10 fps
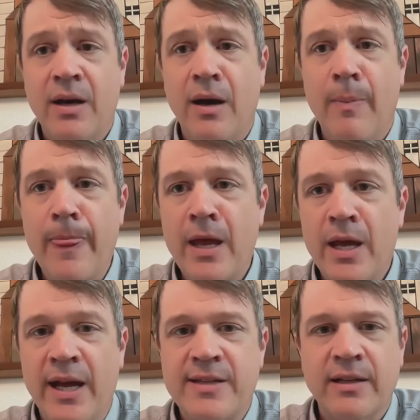Um,
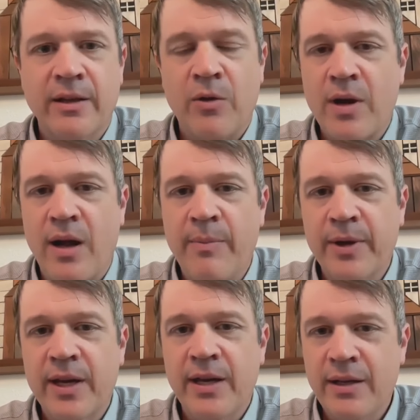it's a little
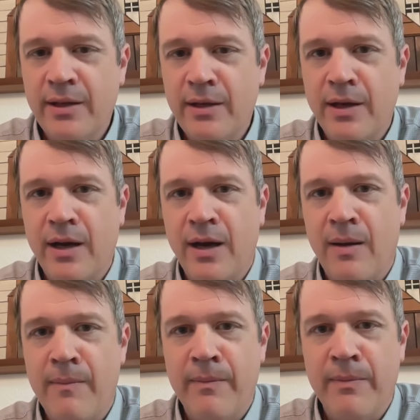complicated.
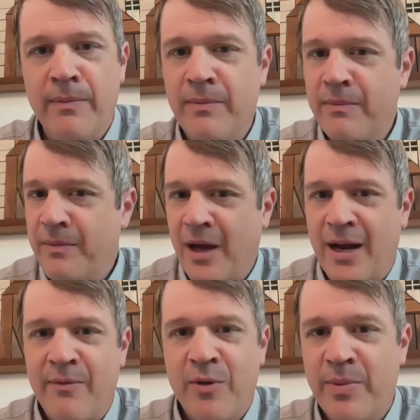Um, not
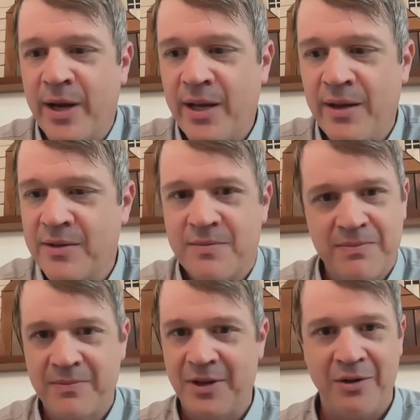everybody's,
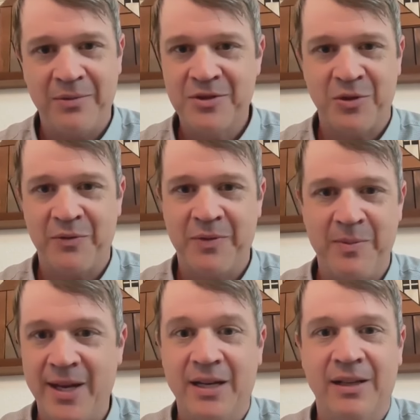you know, sort of
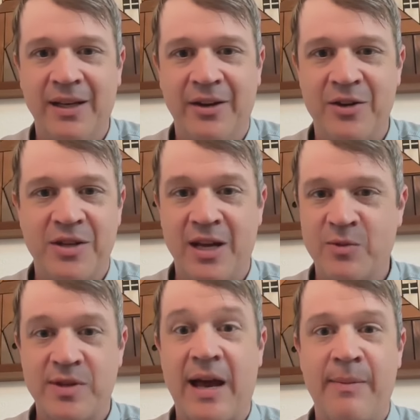immediately understands
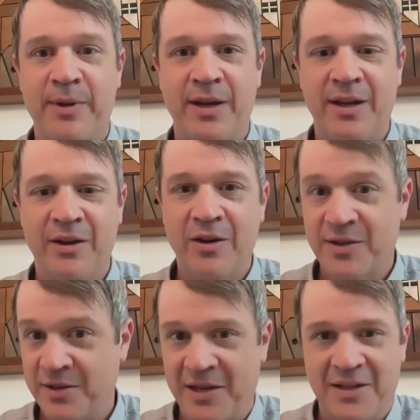what's happening here
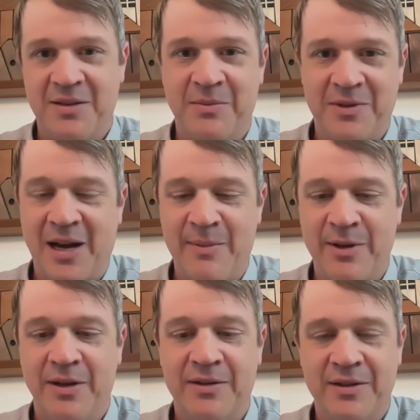because it takes some time
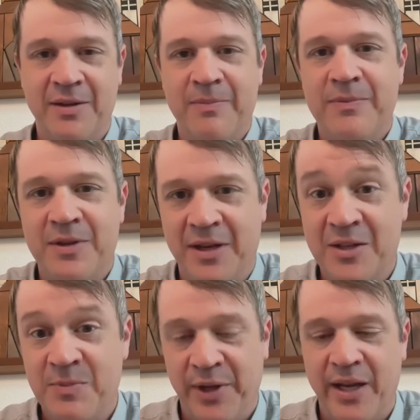to, to, to
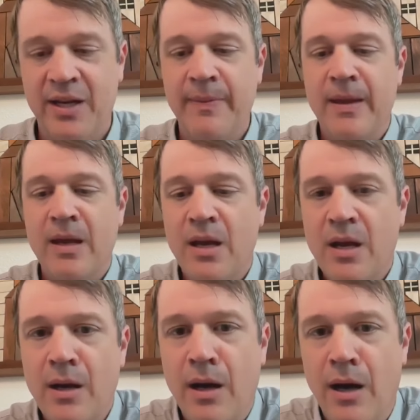explain it.
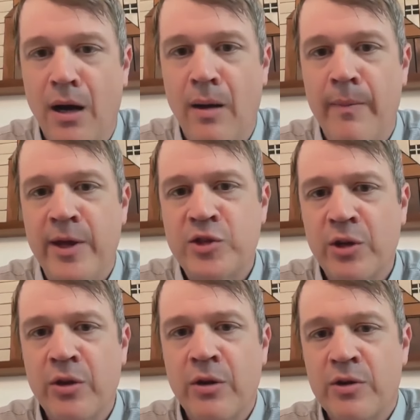Um, and so
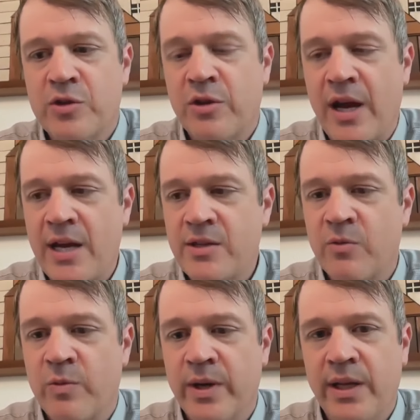there, so there
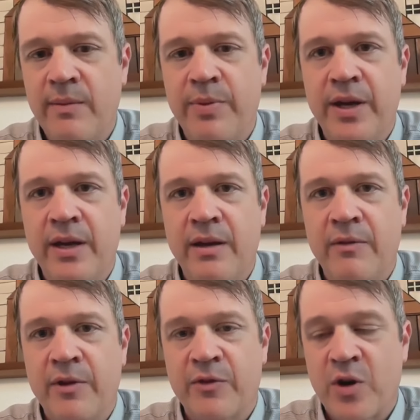hasn't really
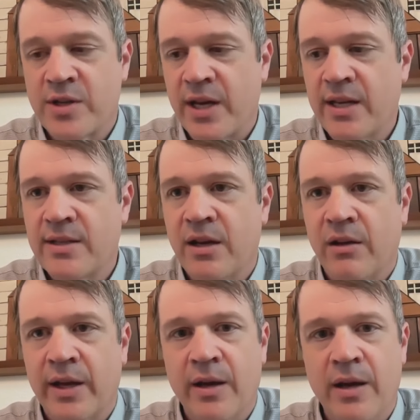been, as far as I could tell,
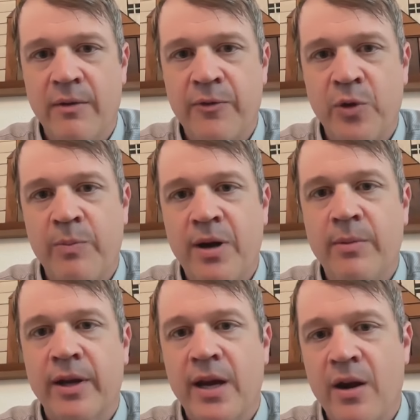like a, a full
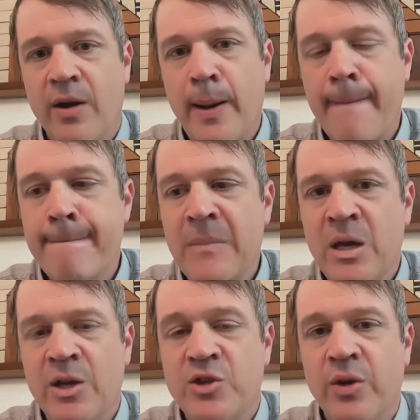public airing.
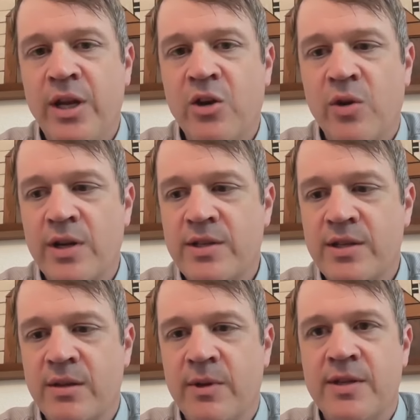And so any
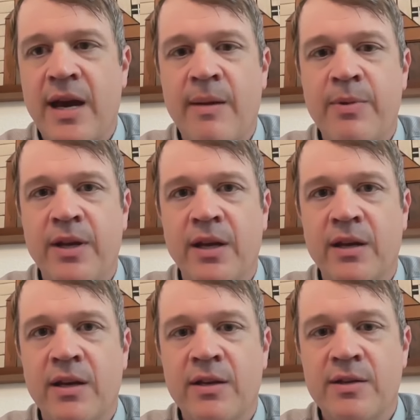criticism that's happening
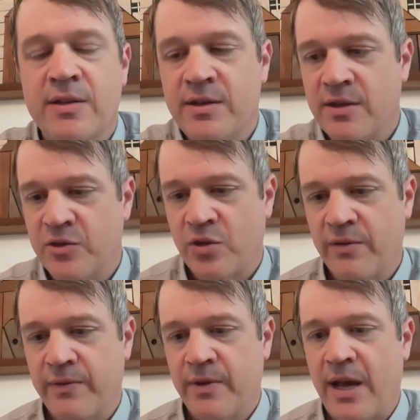is, is, is sort
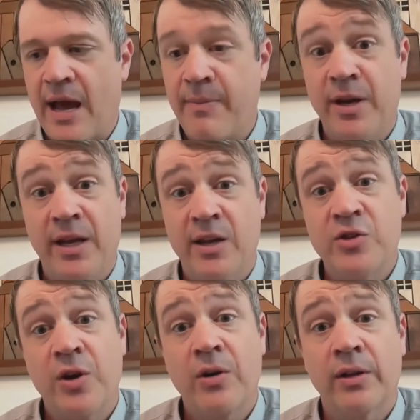of happening
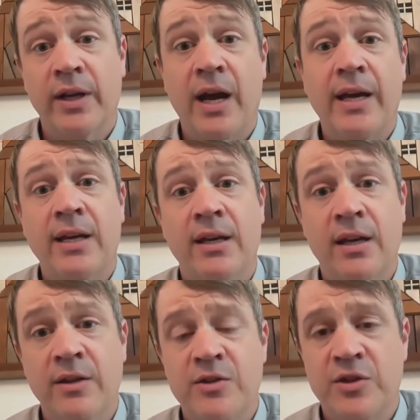internally, i.e.,
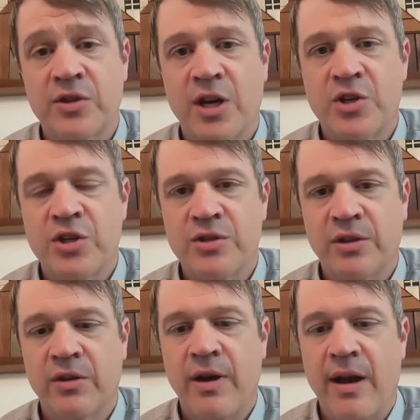in these discussions
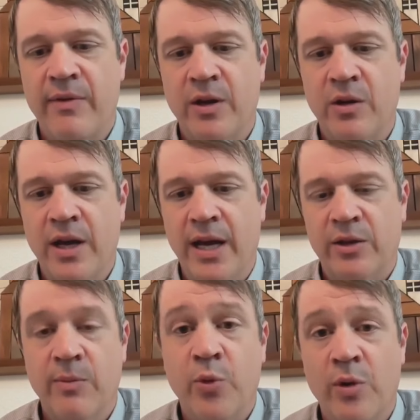that they're having at
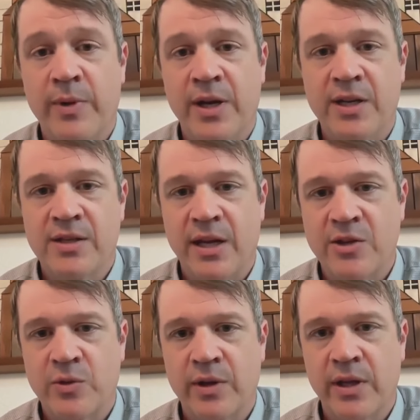their board meetings and that
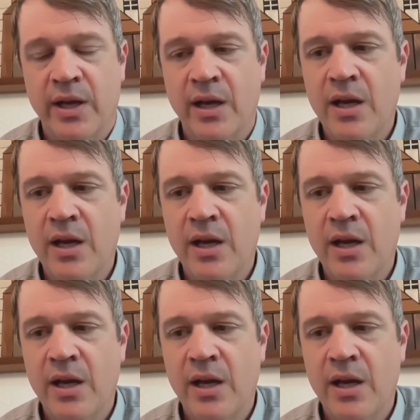sort of thing.